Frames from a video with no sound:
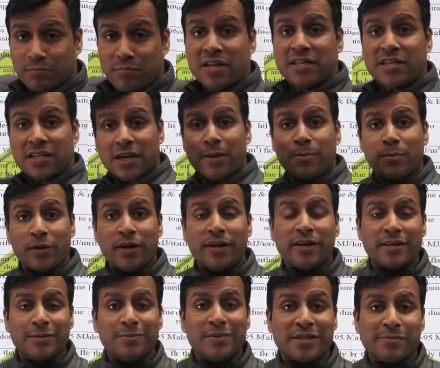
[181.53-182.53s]
Major component
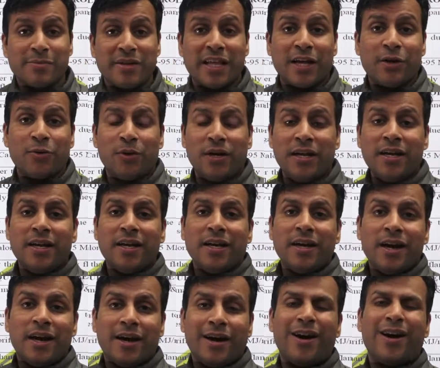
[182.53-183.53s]
is methane only,
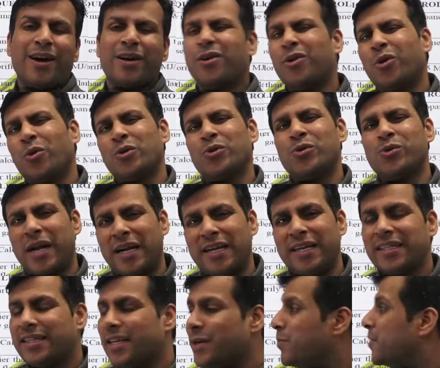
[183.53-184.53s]
close to
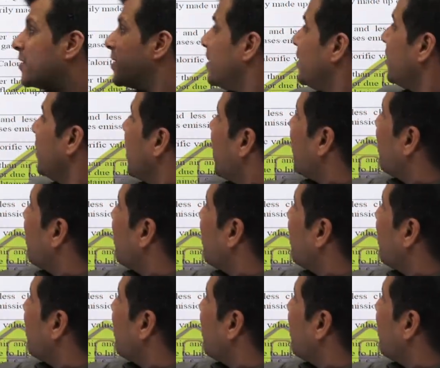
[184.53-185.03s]
93%.